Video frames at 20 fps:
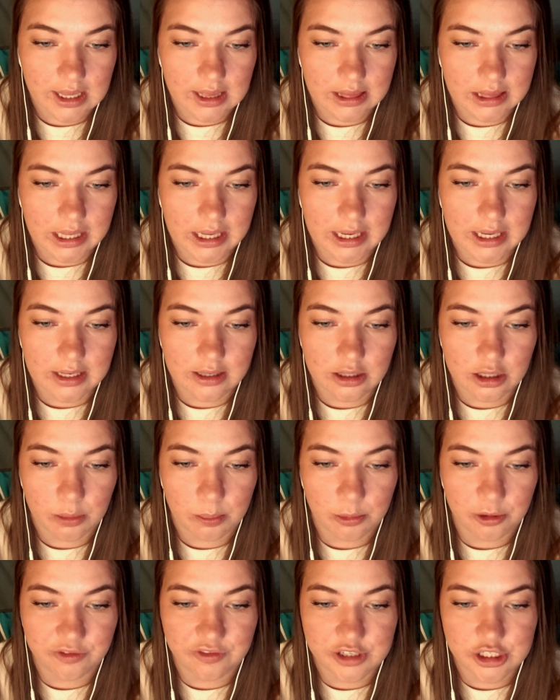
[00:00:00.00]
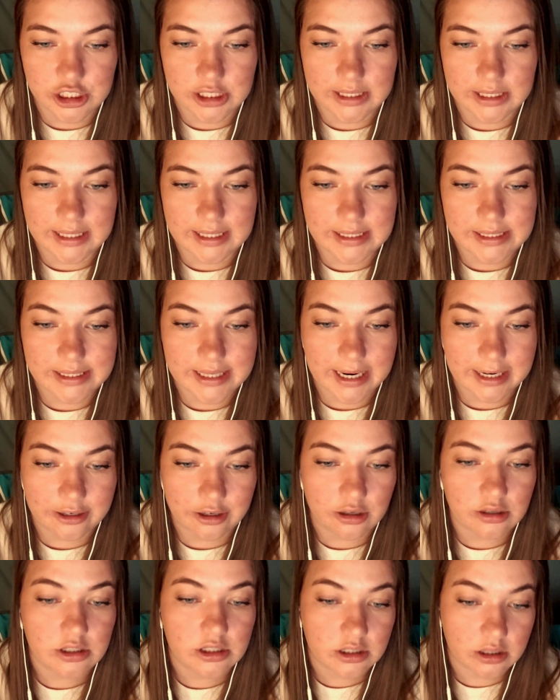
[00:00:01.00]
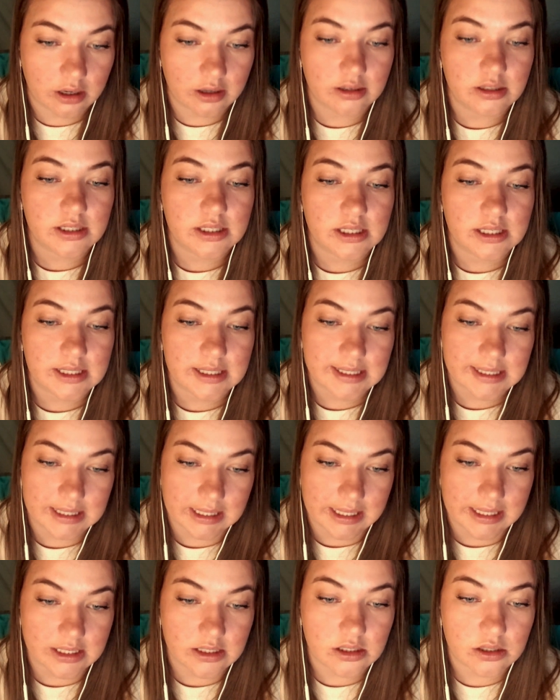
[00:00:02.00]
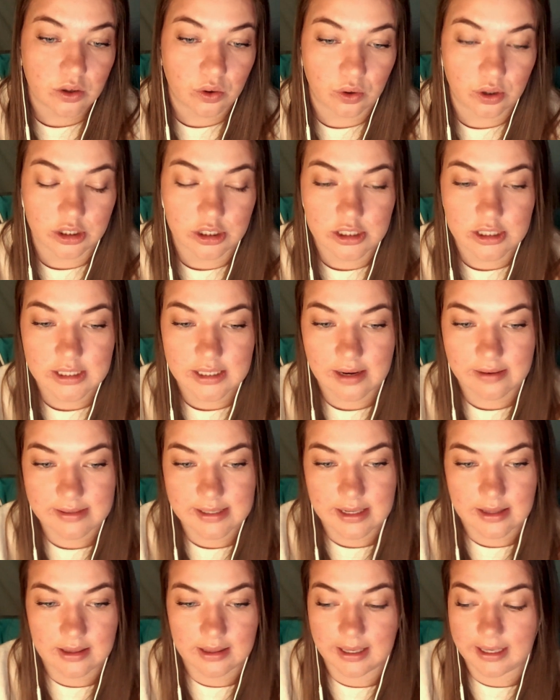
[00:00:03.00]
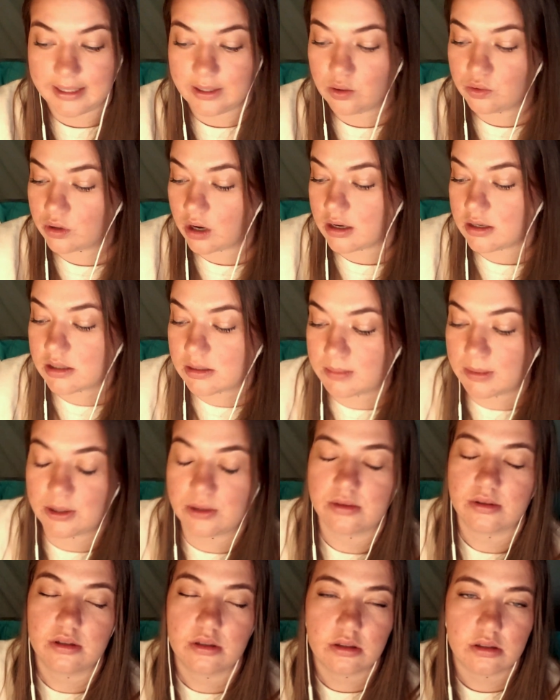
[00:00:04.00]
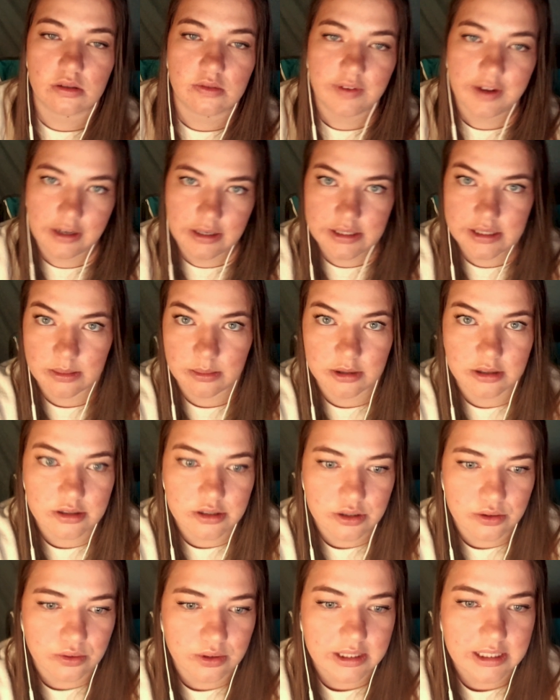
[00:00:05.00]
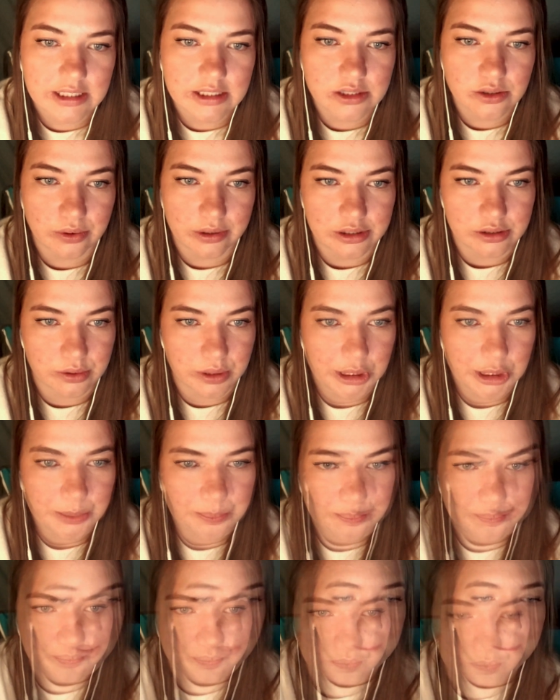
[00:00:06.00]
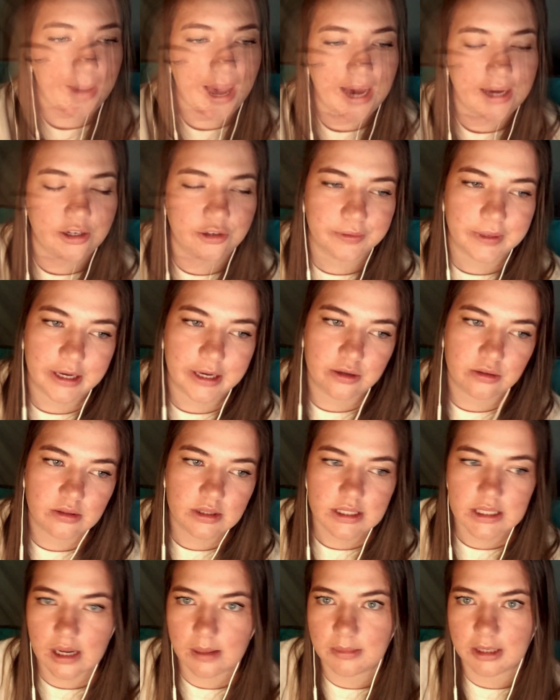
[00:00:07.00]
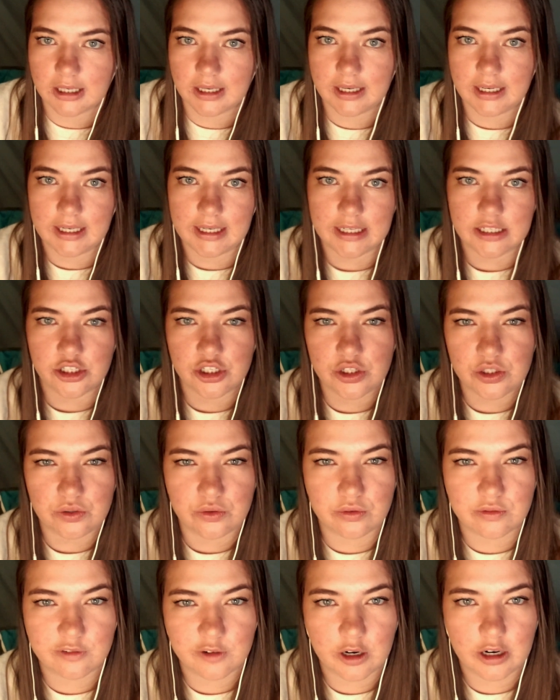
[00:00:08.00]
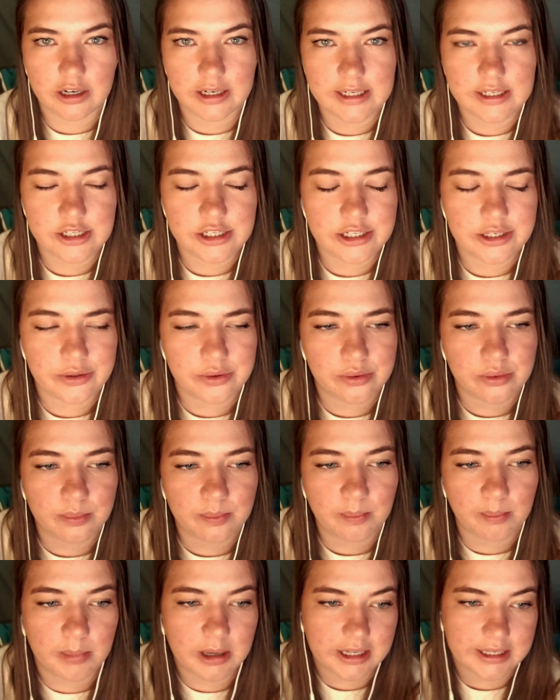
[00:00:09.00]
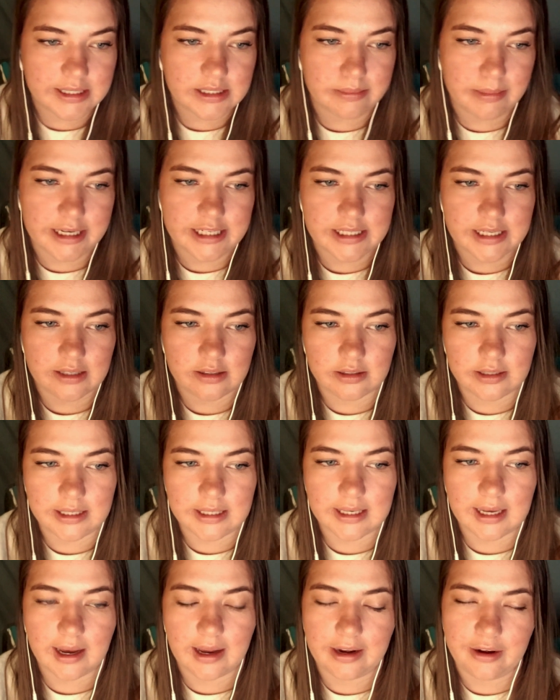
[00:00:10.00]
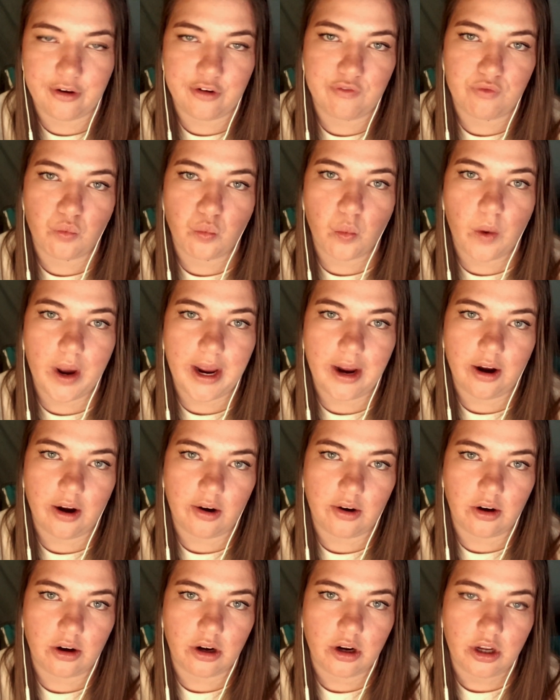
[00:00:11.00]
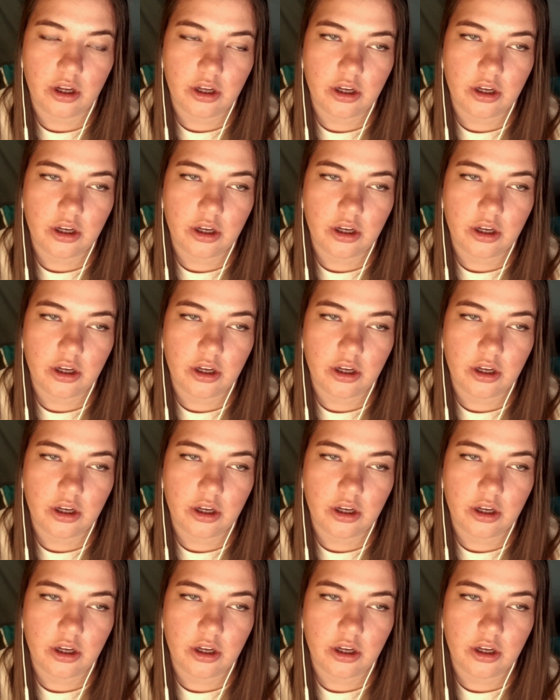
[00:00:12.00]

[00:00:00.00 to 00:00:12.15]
and then they're proficient in daggers, darts, slings, quarterstaffs, and light crossbows. So very similar to a sorcerer. Backgrounds, I'm not going to get too far into, but it's basically kind of where